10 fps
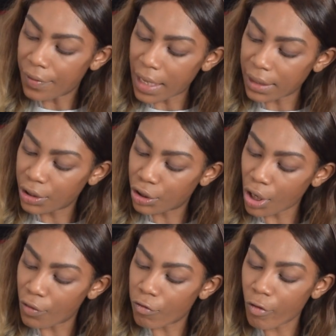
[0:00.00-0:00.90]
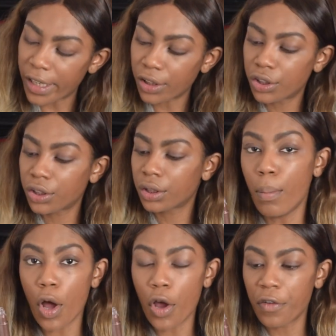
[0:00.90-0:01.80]
and that's just a rich
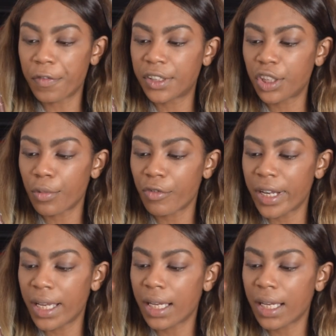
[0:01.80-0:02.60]
mauve shimmery